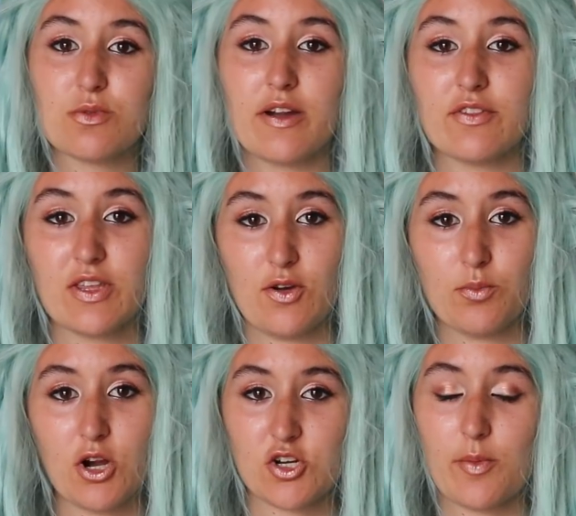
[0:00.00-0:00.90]
whenever they
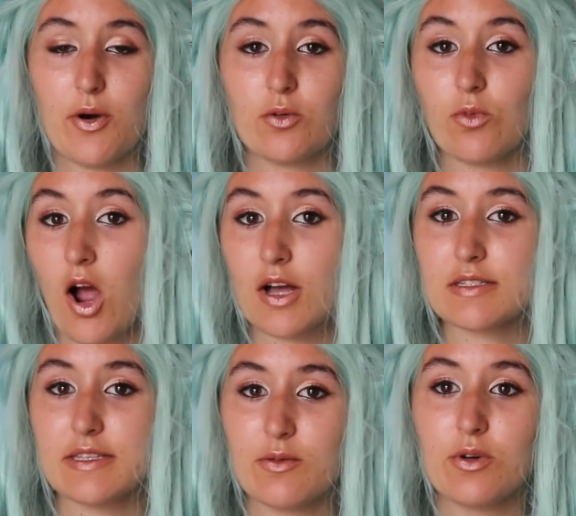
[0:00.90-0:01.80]
would brush up on
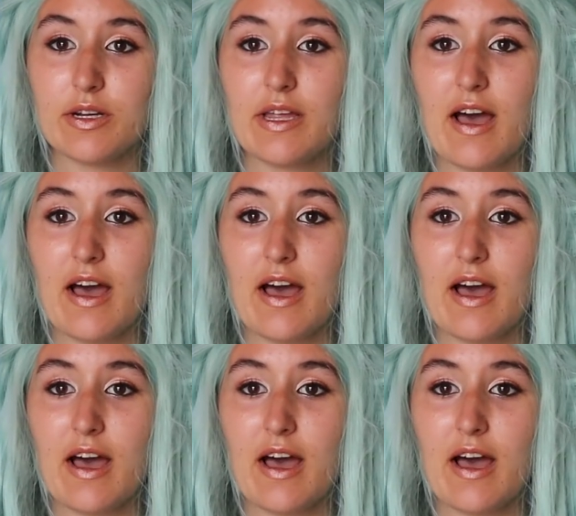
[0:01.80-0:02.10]
rocks, they would